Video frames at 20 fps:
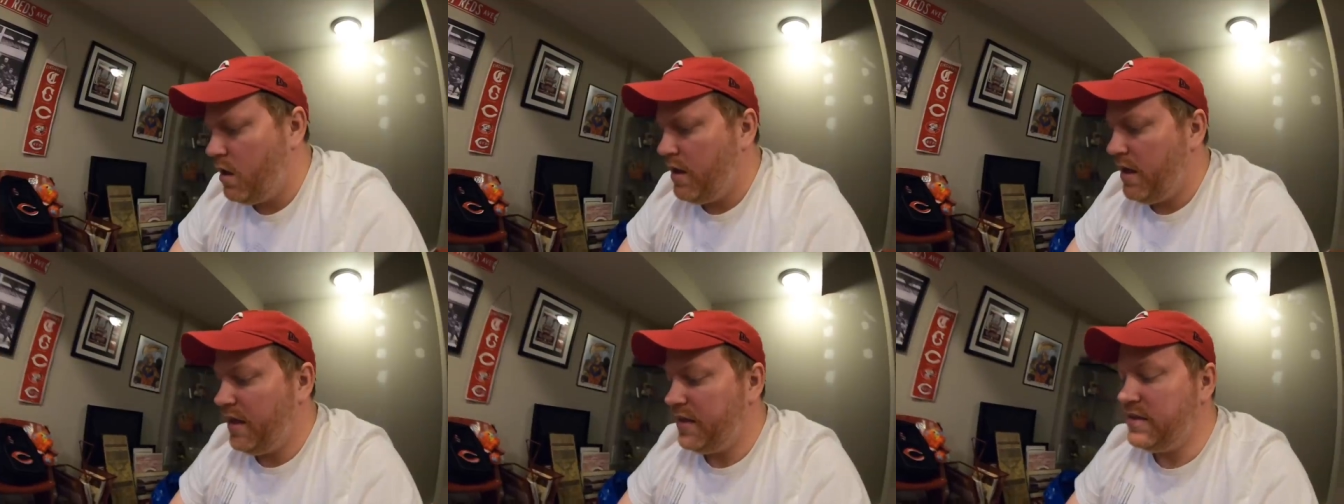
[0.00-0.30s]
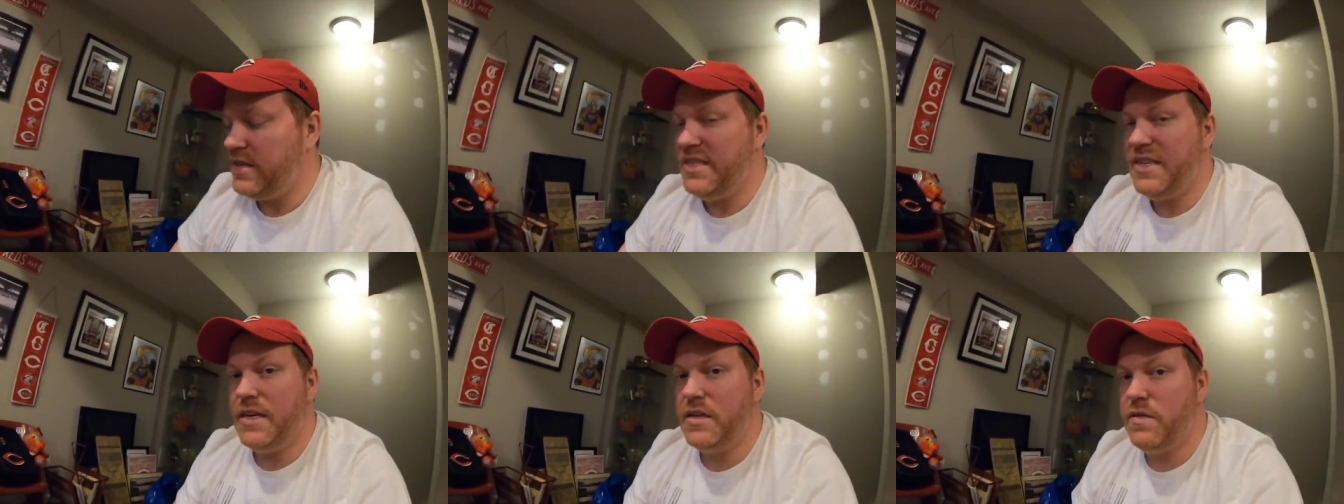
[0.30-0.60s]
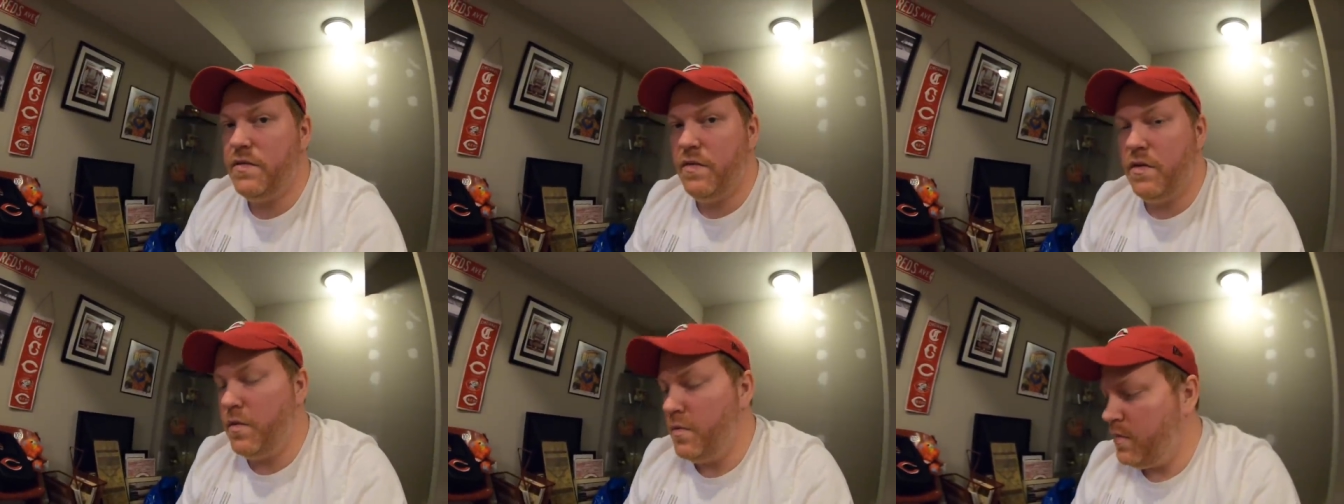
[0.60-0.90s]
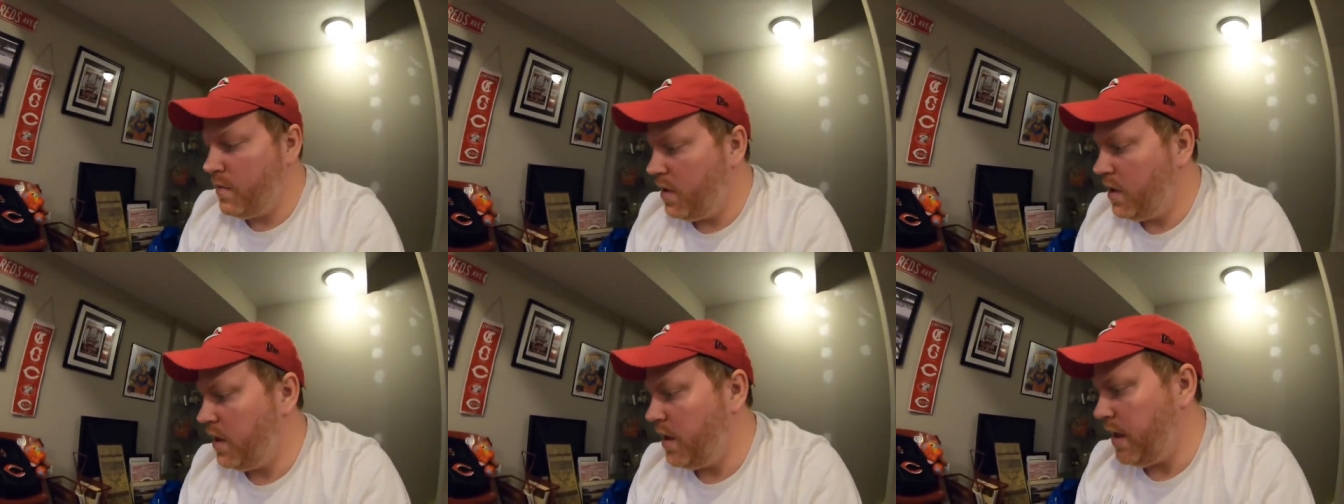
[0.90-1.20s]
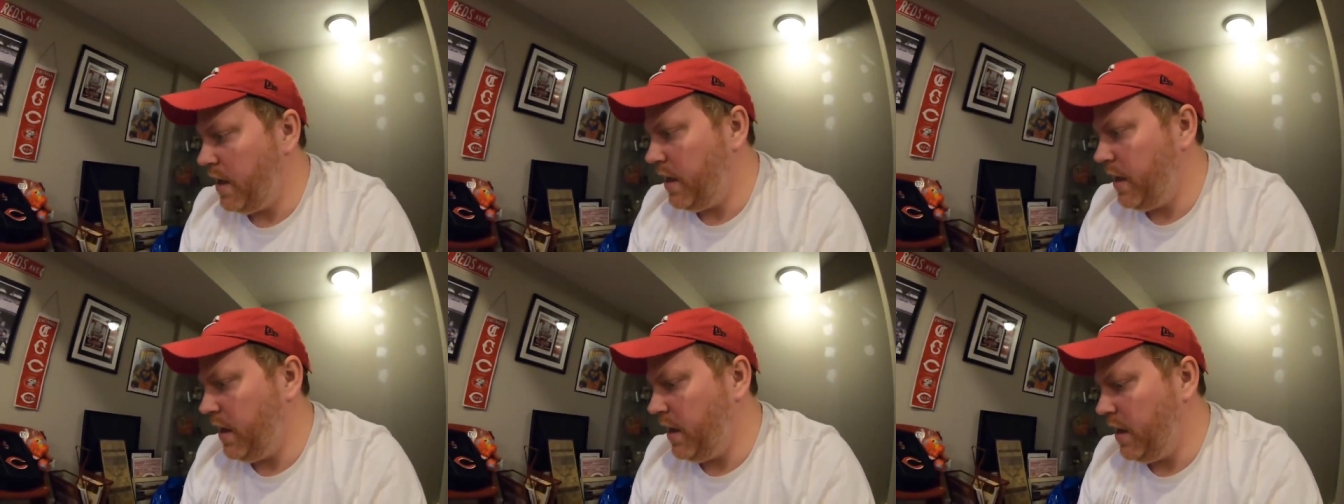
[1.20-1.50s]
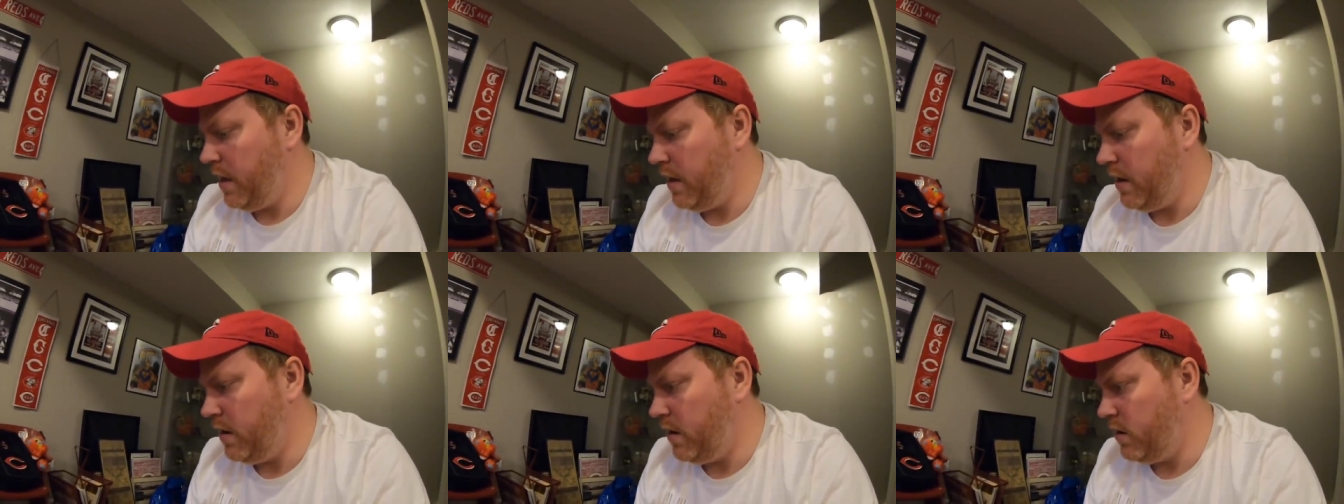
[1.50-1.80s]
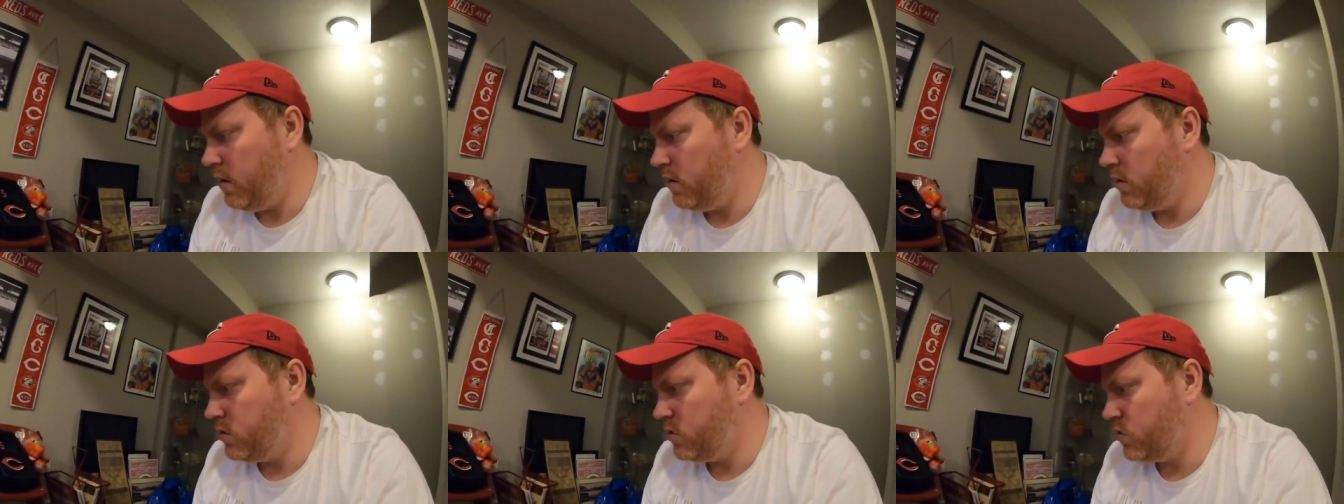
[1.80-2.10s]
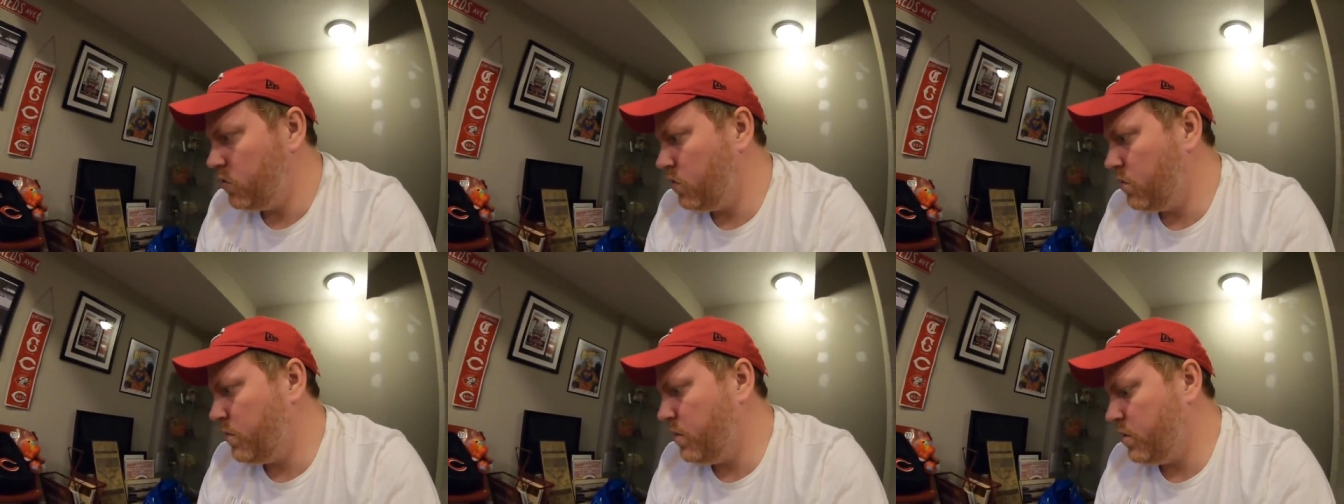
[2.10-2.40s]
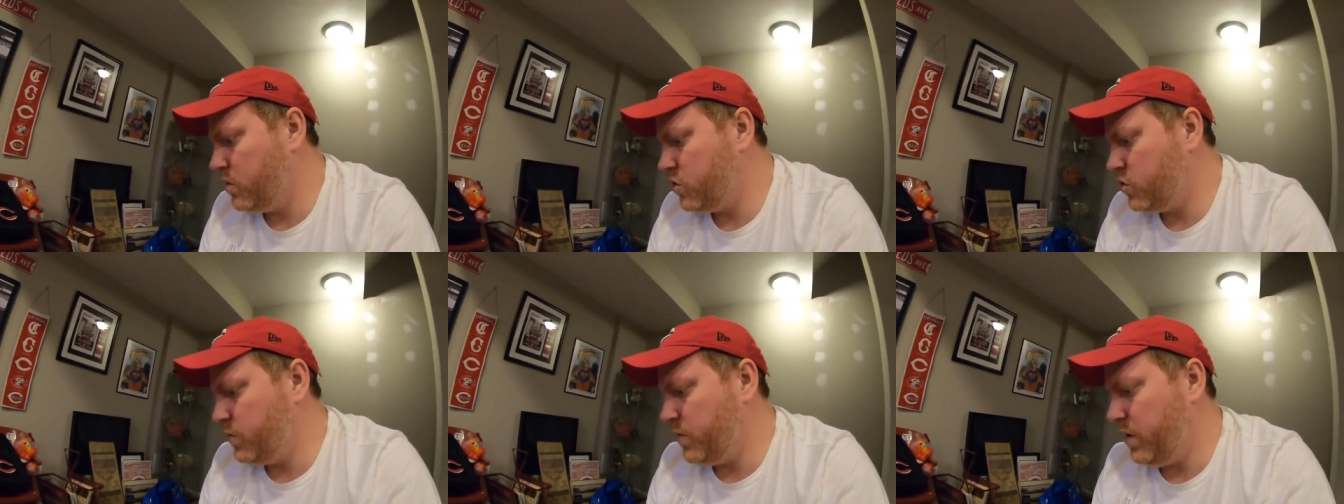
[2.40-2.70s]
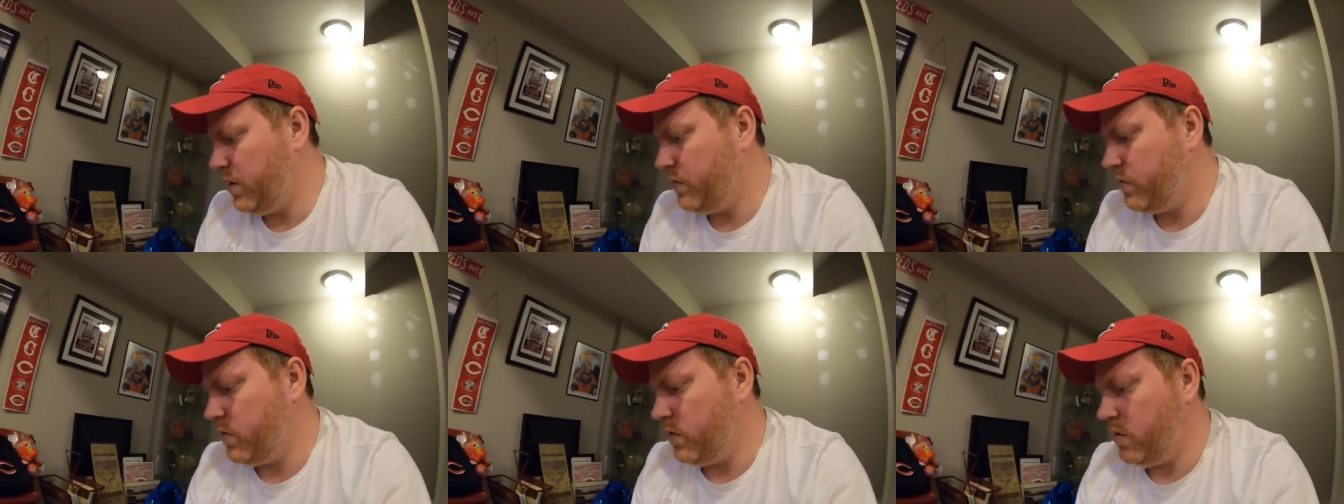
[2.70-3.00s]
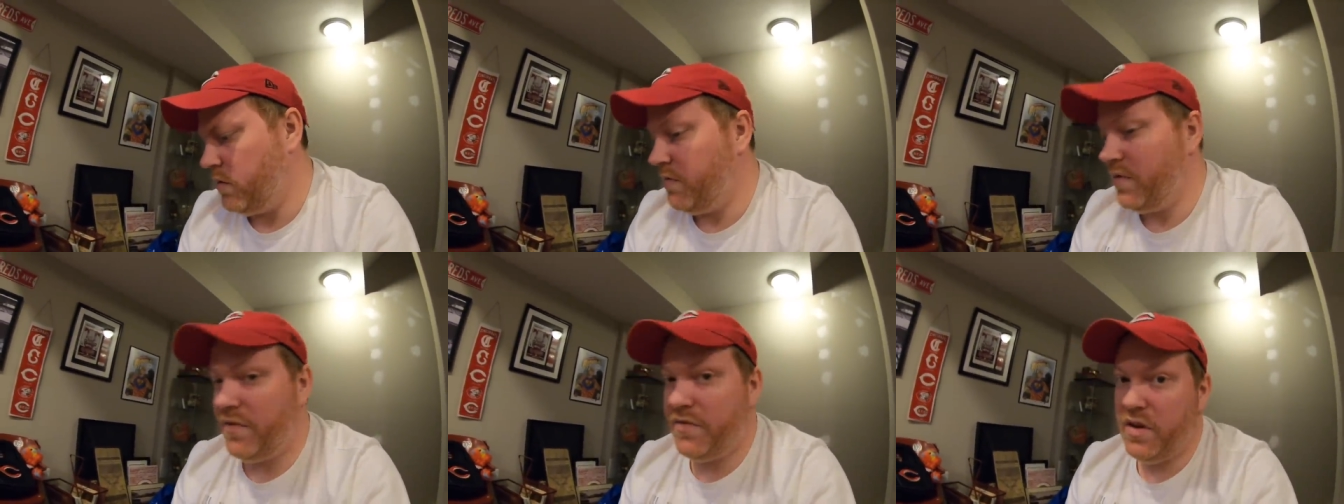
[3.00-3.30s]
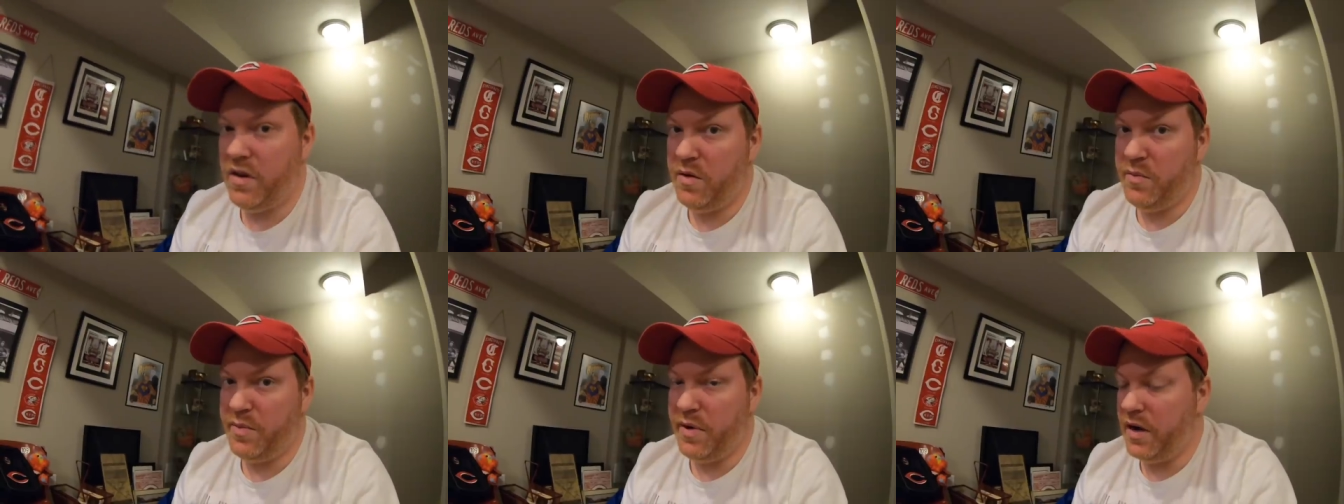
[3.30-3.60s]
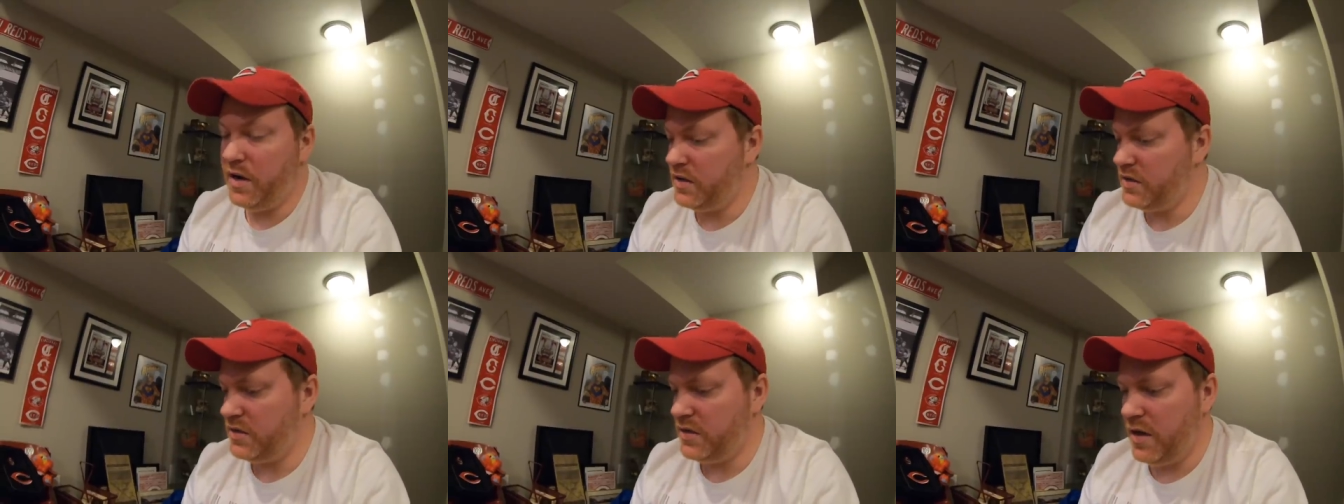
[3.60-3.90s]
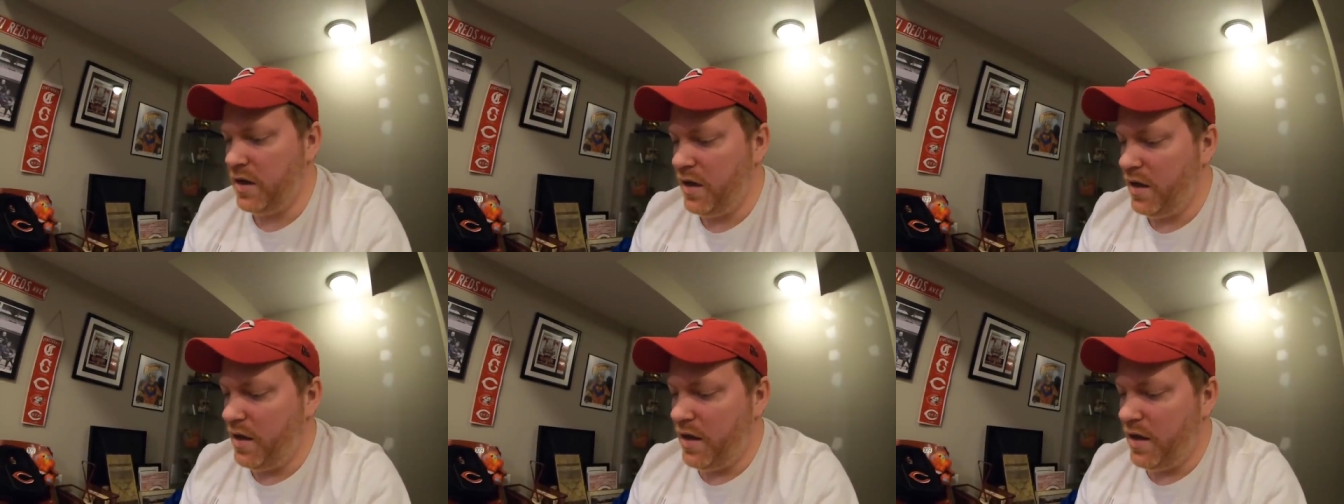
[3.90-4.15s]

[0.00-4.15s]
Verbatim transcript: He had six of them and sold them all to me for 15 bucks.